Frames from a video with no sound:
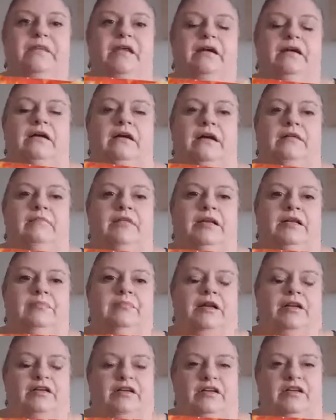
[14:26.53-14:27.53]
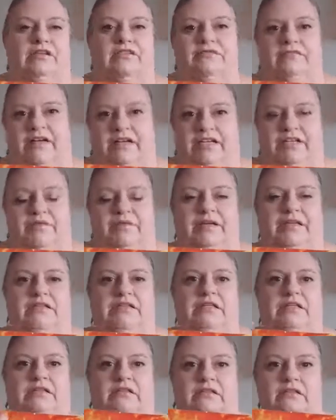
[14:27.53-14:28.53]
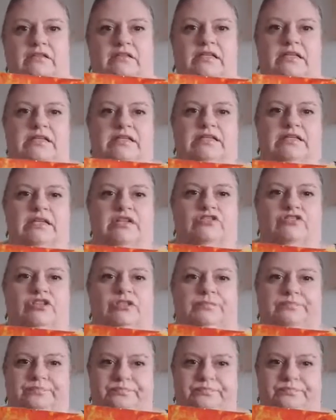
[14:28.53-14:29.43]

and America evacuating, etc.